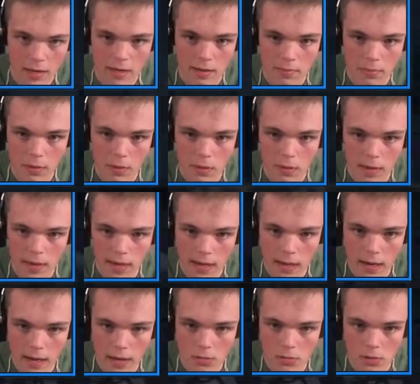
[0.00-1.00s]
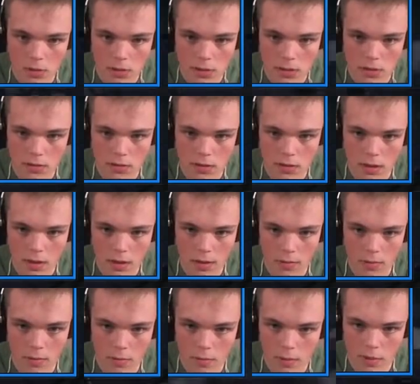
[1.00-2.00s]
Employee lounge.
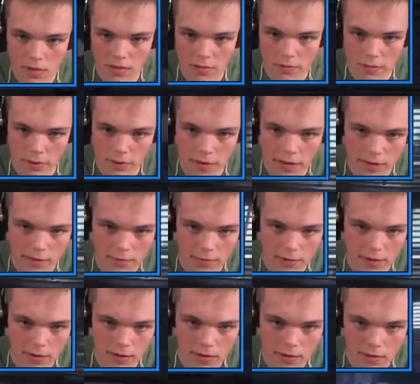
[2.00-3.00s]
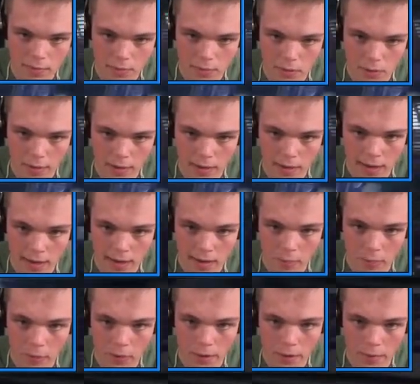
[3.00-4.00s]
Oh, what a very convenient employee
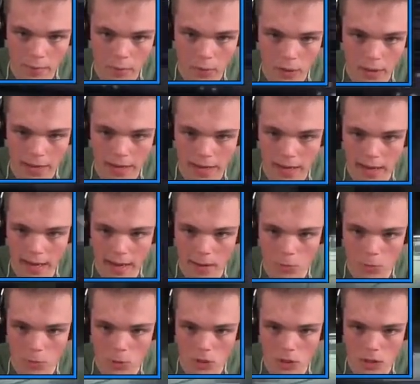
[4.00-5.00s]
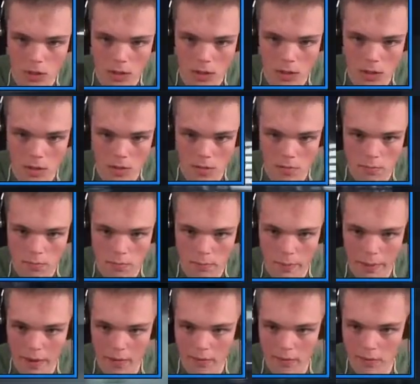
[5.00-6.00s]
employee lounge.
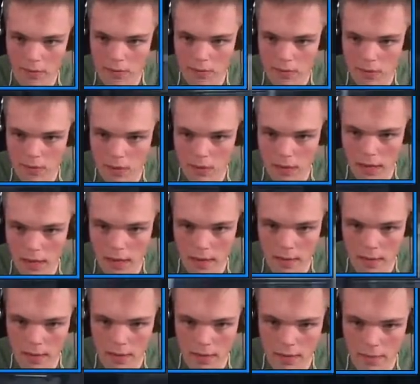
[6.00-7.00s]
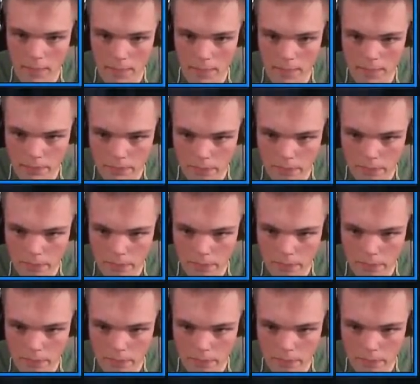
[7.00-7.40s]
Barrels and um,